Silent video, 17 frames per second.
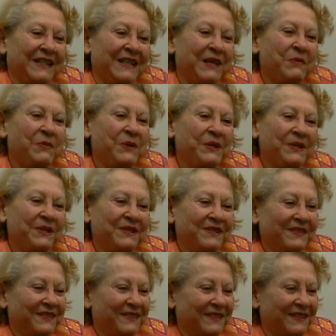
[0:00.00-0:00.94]
They would,
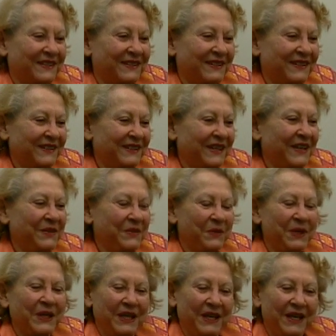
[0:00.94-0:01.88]
and
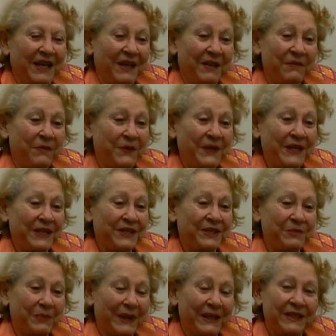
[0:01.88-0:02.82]
he got it
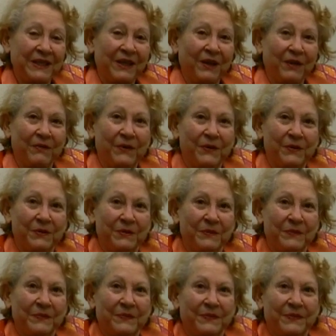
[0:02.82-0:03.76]
fixed by telephone
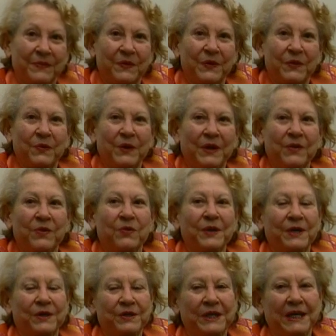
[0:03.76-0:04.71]
with one of the
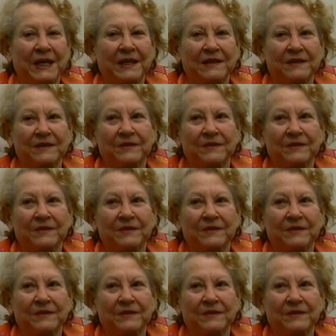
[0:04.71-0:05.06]
Recordak